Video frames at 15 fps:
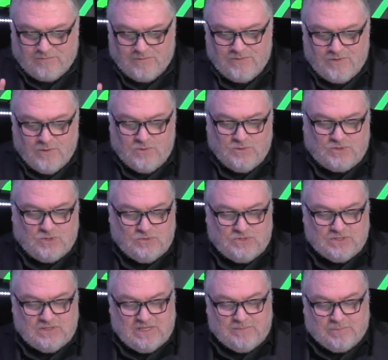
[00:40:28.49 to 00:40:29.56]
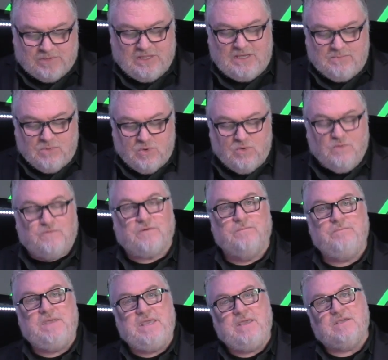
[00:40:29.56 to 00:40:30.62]
for those who deliberately move
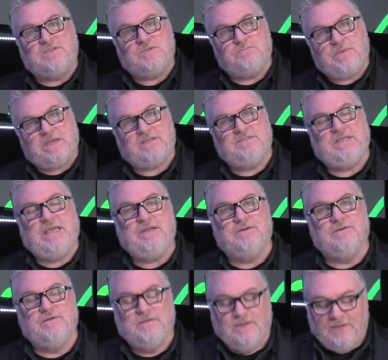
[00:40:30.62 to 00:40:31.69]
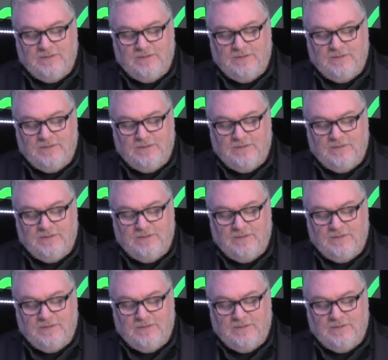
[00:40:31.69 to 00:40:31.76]
from being a spectator